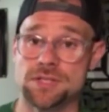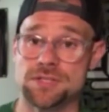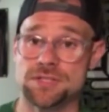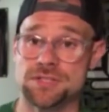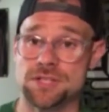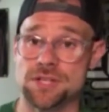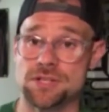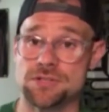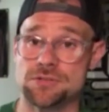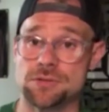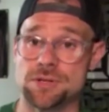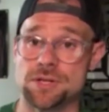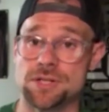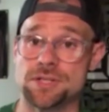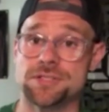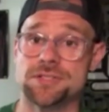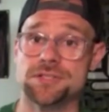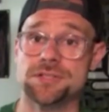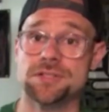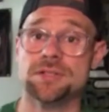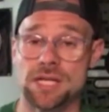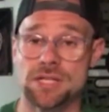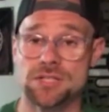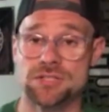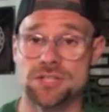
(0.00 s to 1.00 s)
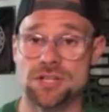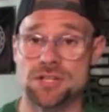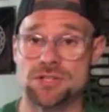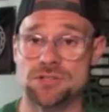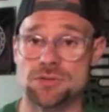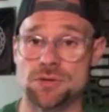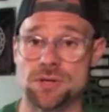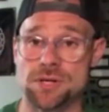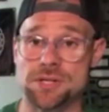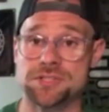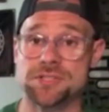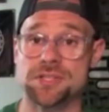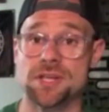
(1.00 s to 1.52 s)
concentrics,
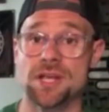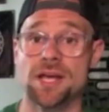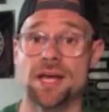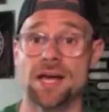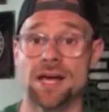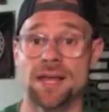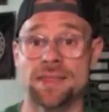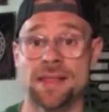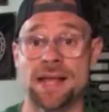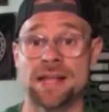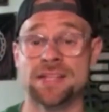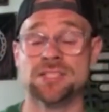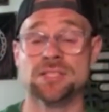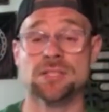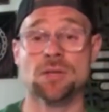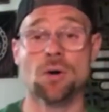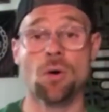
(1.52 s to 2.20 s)
eccentrics. And that's